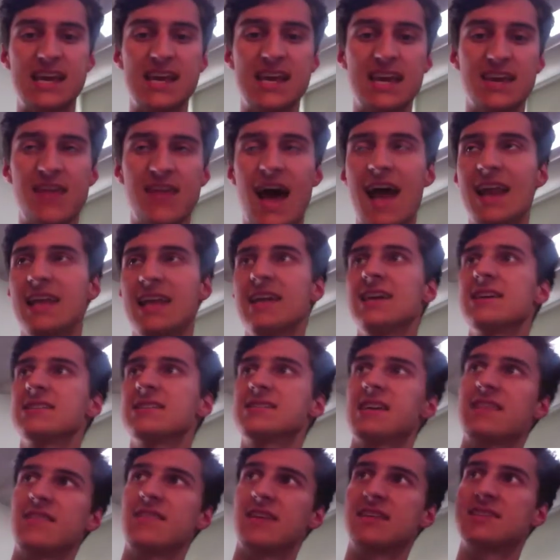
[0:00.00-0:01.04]
in that he is
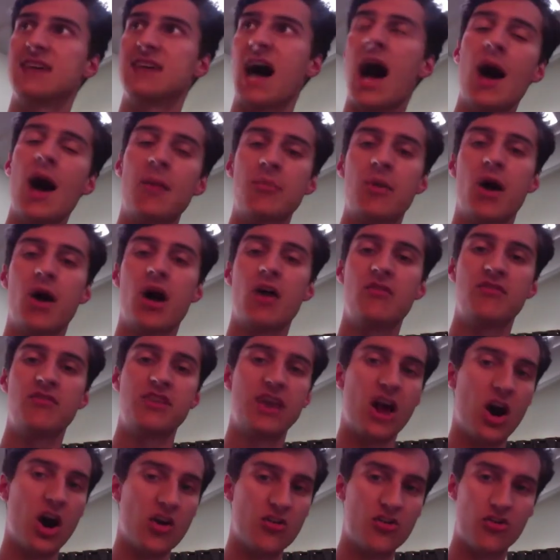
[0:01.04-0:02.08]
at the top of the
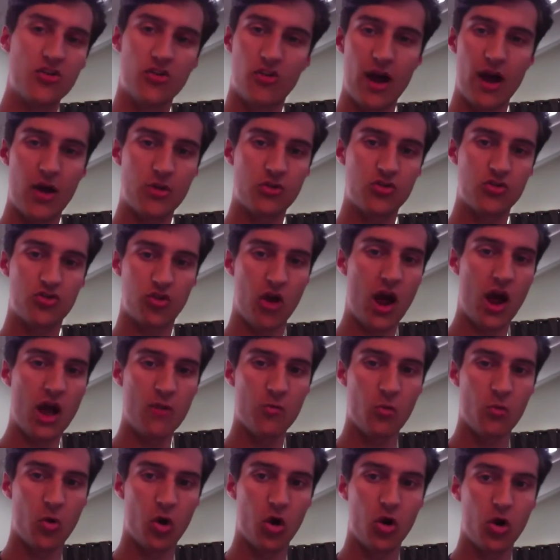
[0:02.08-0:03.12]
underground crime
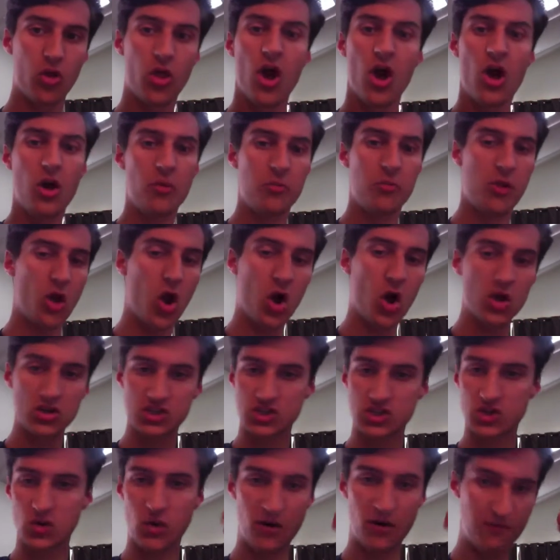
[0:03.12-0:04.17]
world, but
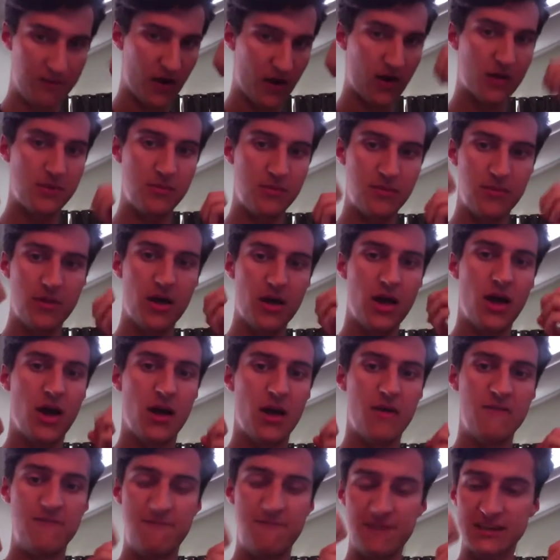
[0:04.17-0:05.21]
also a very
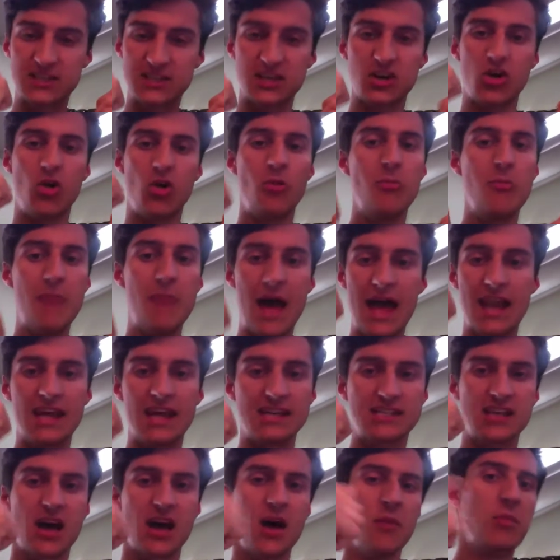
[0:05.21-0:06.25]
physical
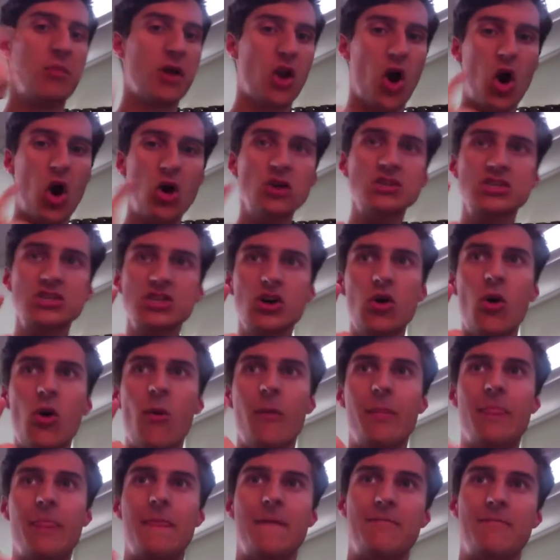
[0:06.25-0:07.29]
menace. But
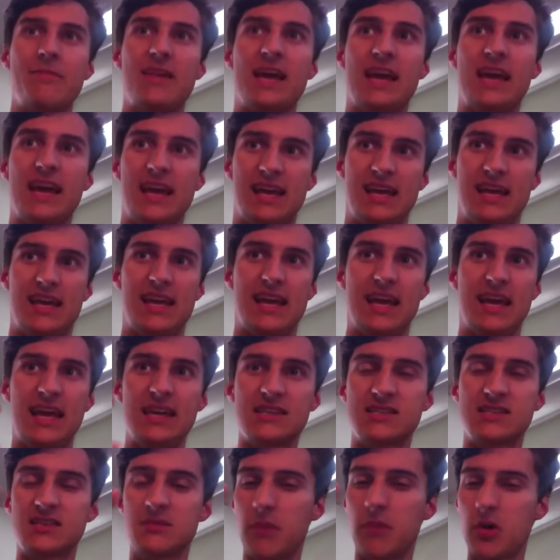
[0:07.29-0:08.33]
also,
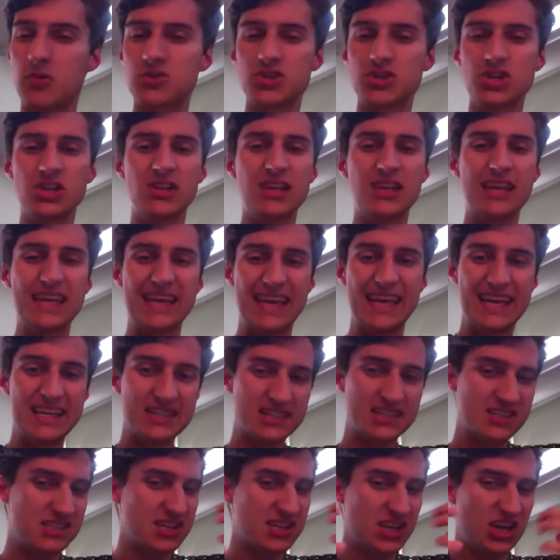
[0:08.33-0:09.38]
he's emotionally
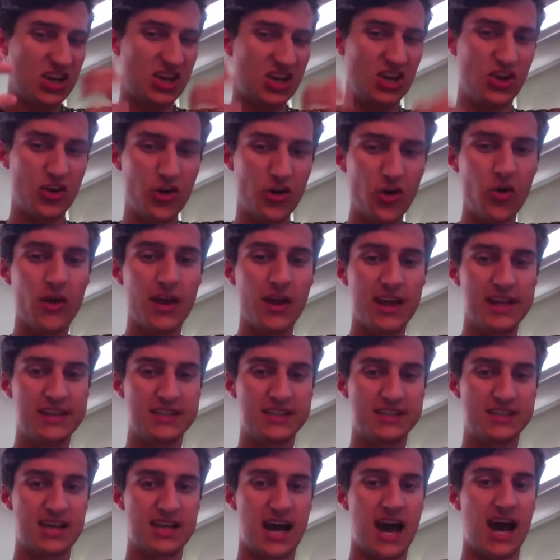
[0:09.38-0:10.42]
insecure
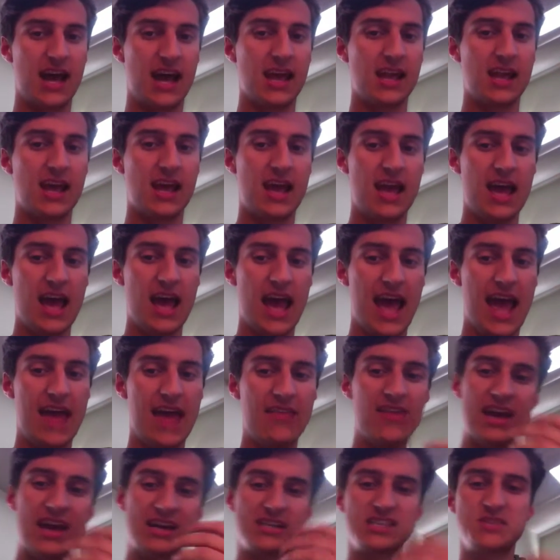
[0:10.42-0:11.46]
inside.
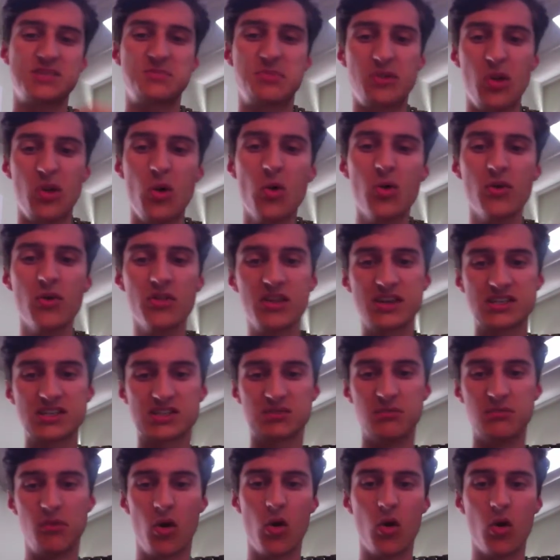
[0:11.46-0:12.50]
And they explore this
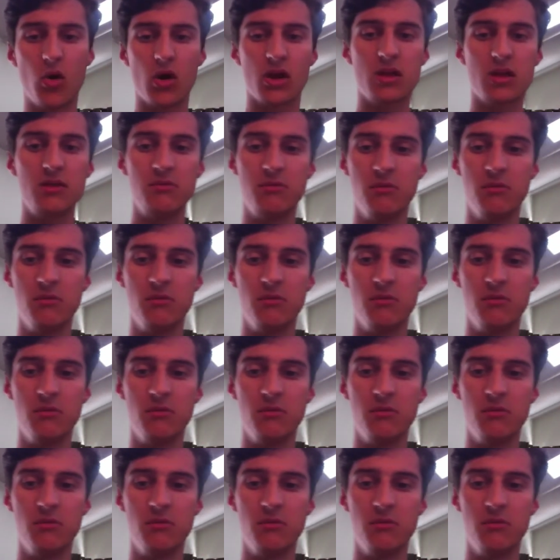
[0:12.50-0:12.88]
more and